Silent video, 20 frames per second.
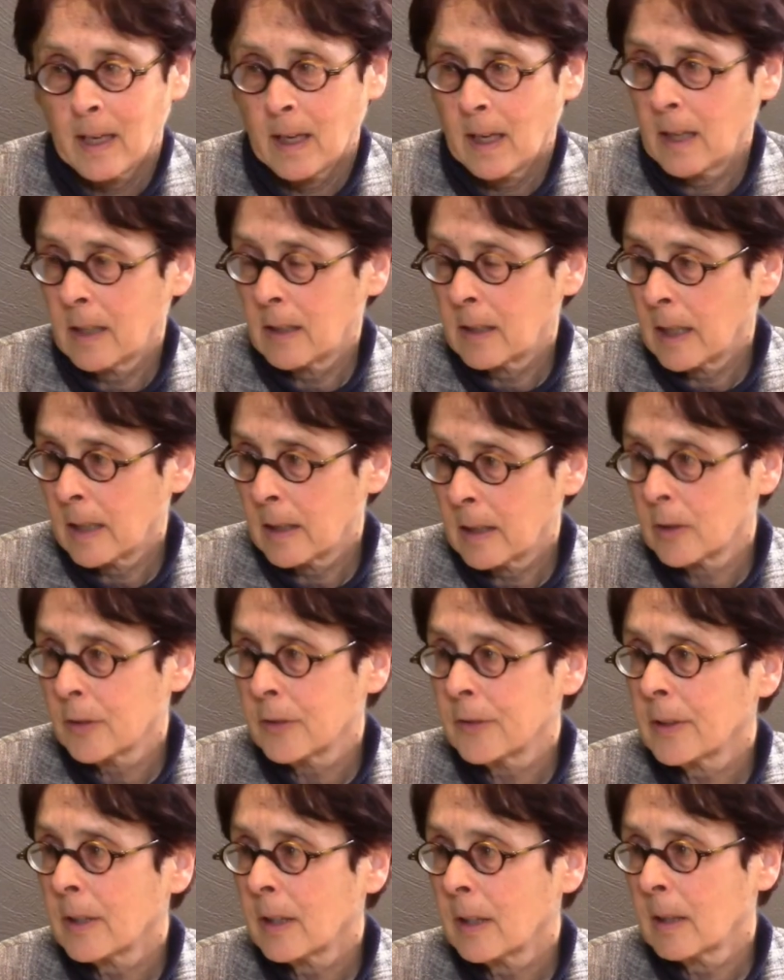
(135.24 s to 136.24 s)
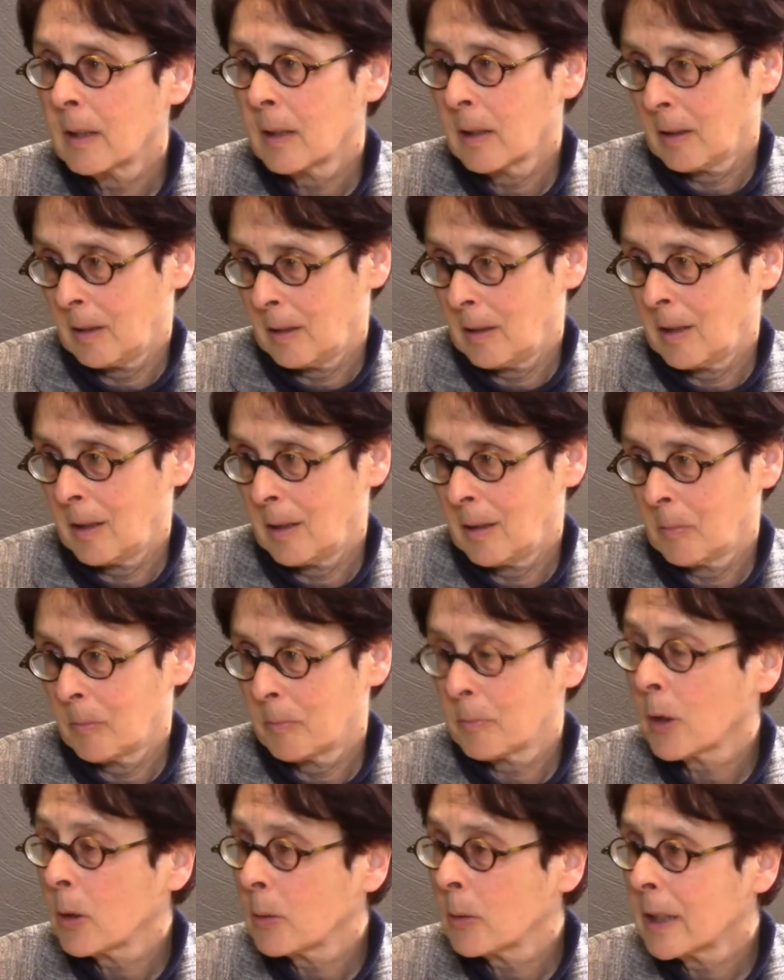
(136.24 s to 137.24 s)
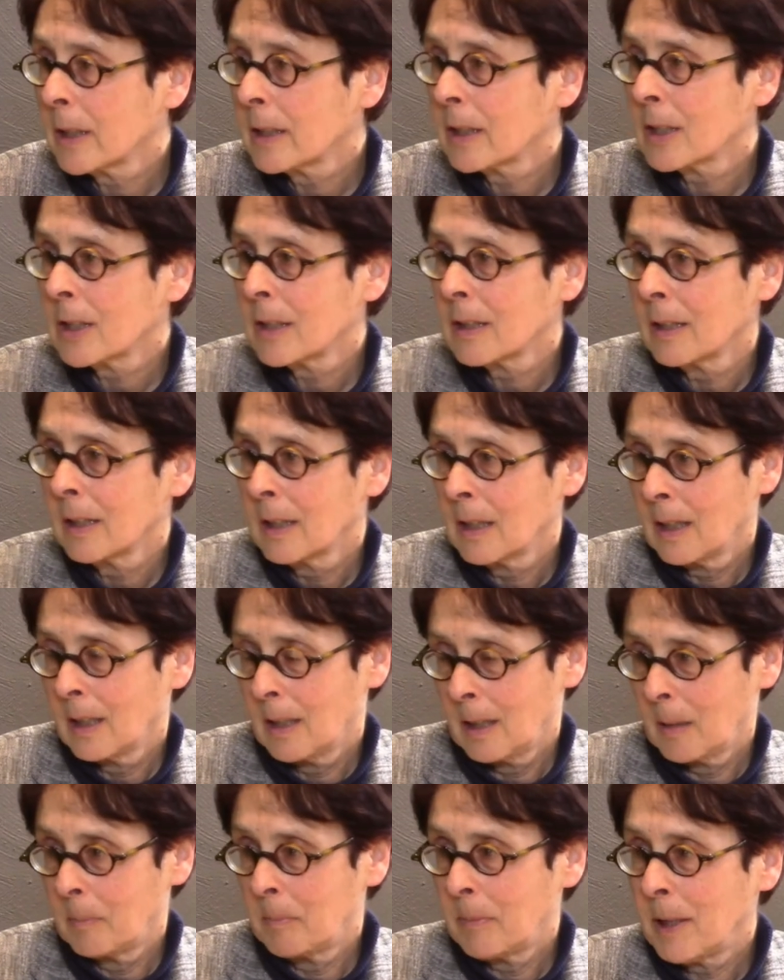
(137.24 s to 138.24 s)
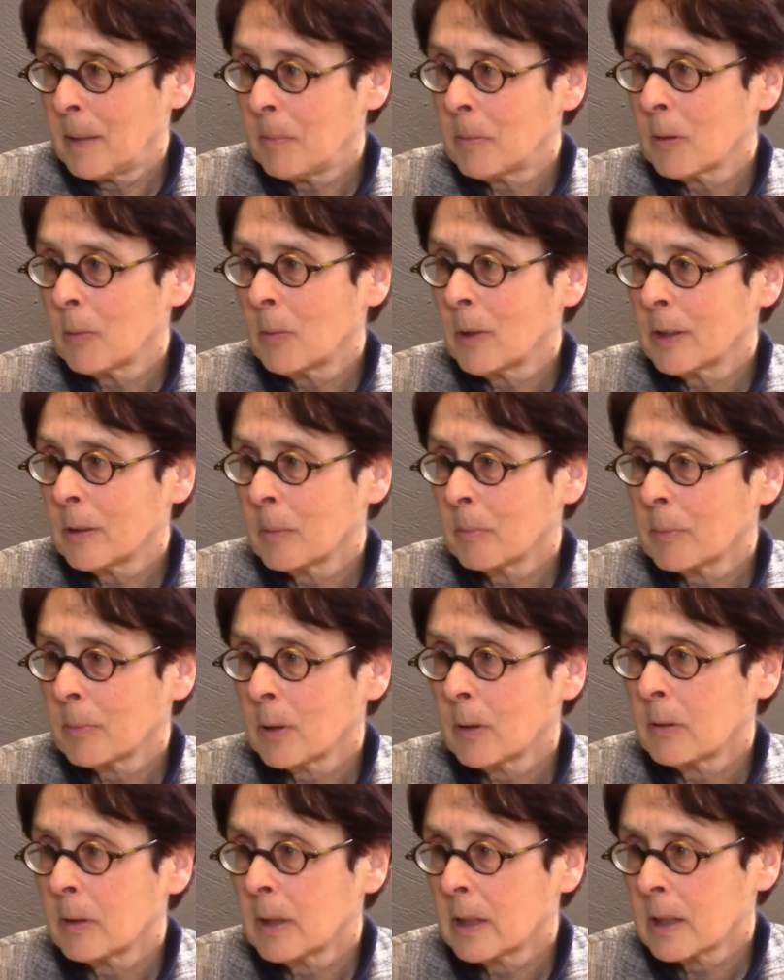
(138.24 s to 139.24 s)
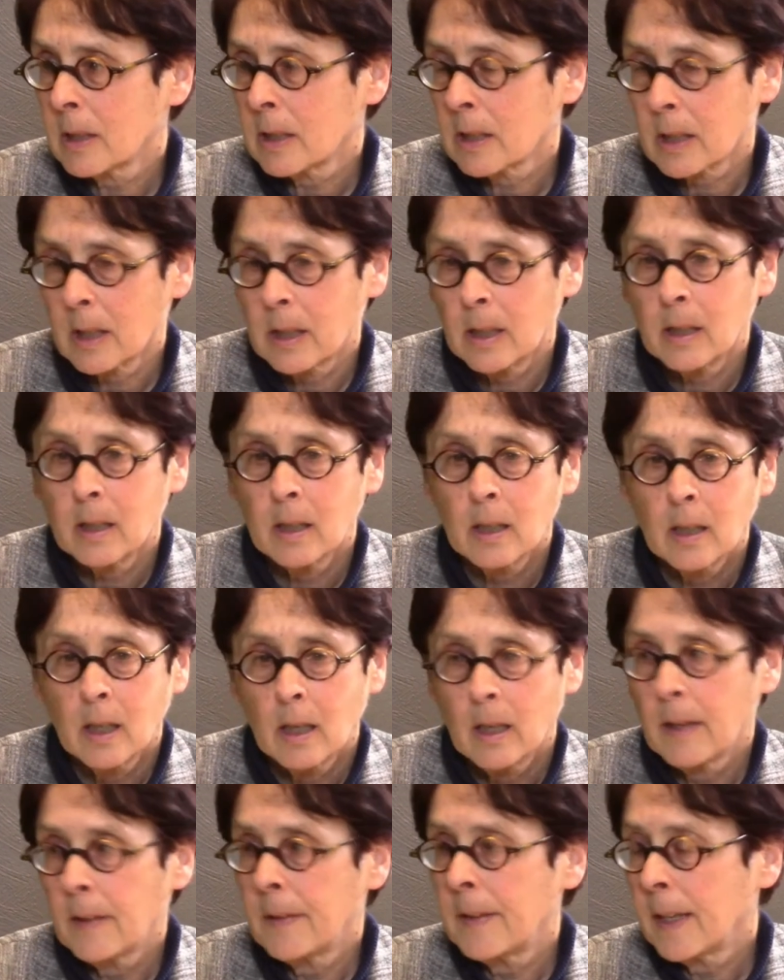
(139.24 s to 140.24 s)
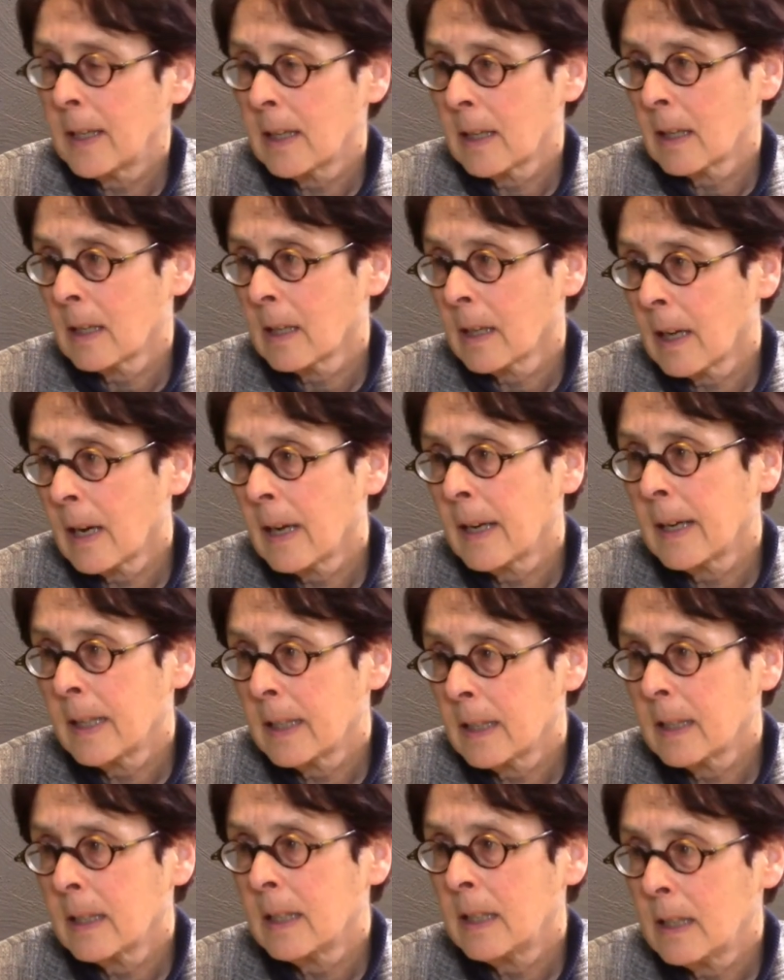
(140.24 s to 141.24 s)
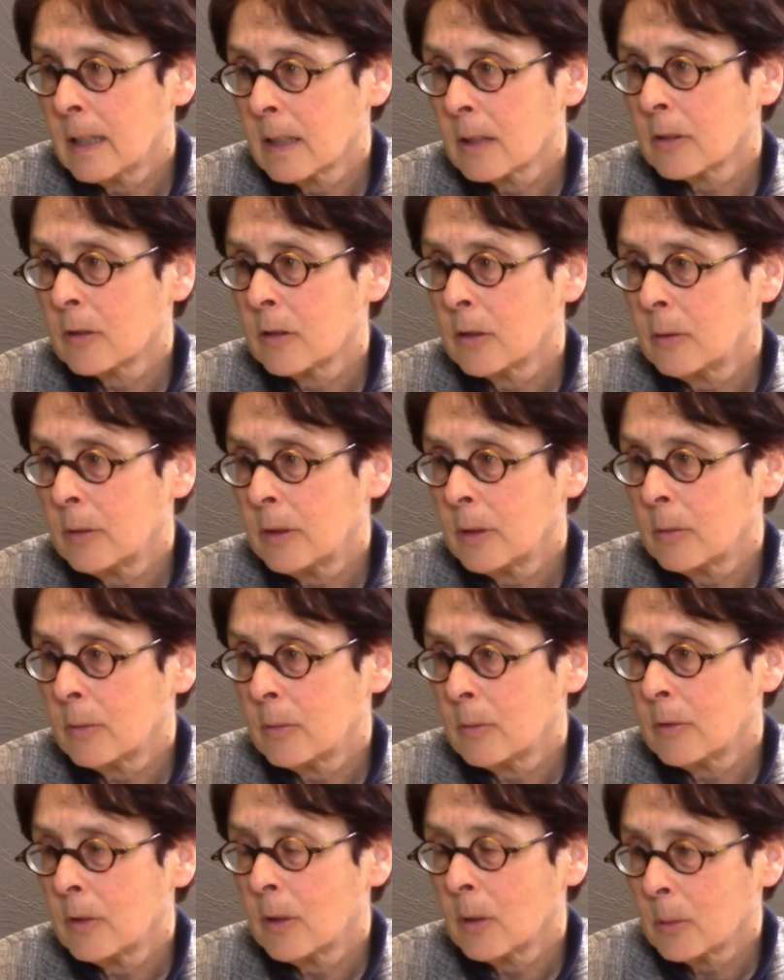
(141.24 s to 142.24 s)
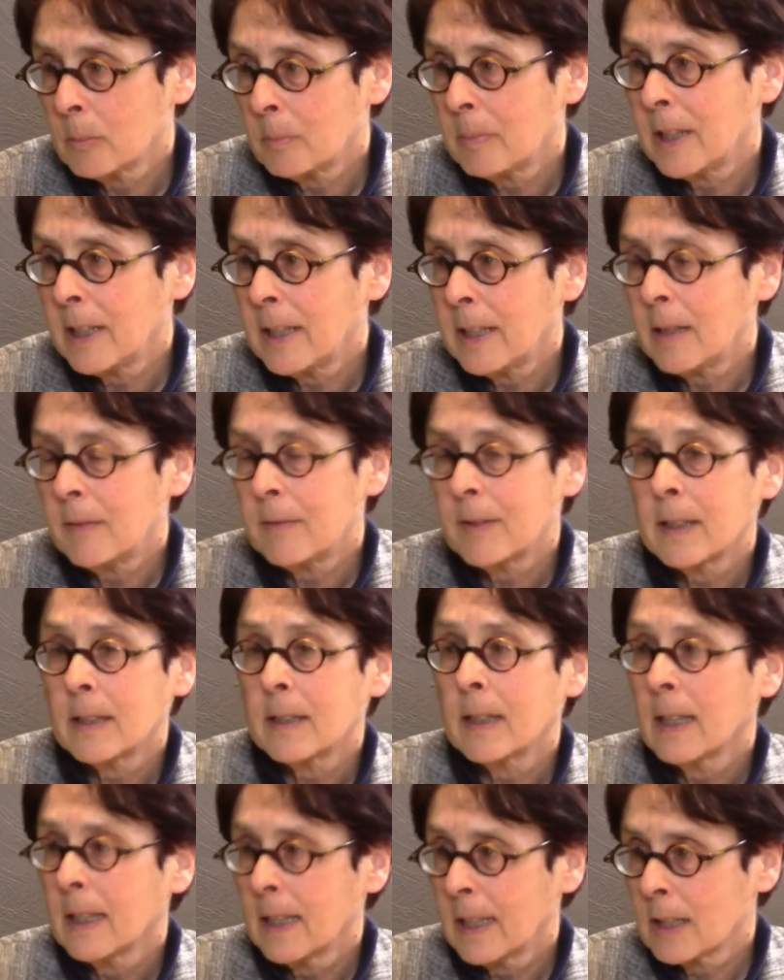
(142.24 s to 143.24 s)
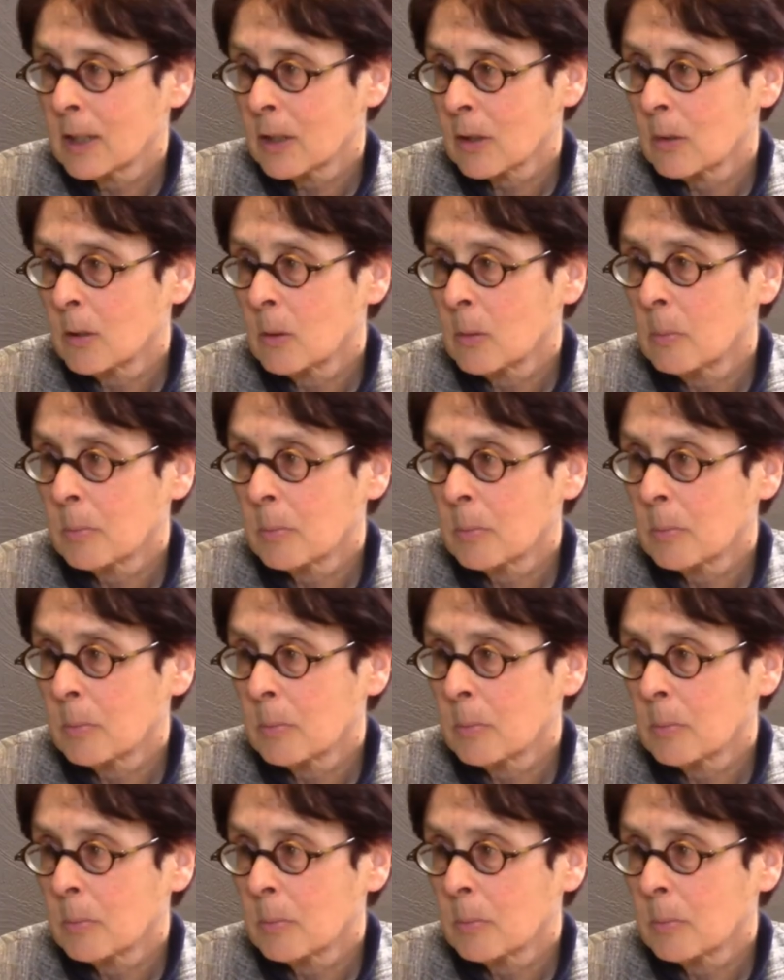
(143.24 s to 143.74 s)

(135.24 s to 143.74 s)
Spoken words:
and held a protest, a paper with a protest saying, "They are lying here to you. Don't believe it. It's all